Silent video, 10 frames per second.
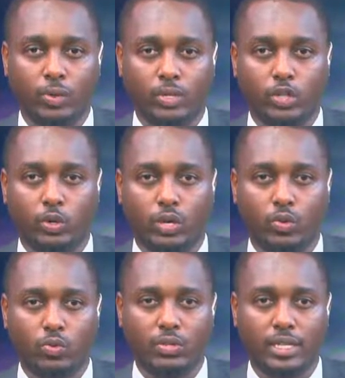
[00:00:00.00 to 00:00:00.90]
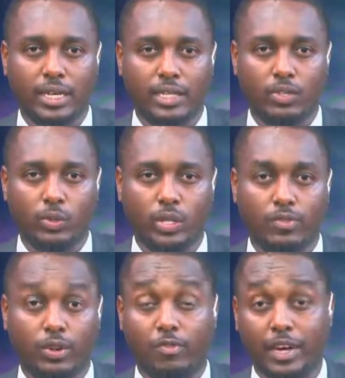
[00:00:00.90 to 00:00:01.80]
Wajackoyah, who was in the U.S.
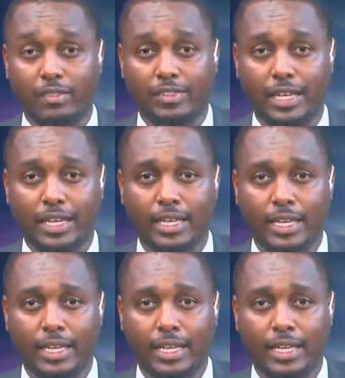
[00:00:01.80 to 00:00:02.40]
for a five-day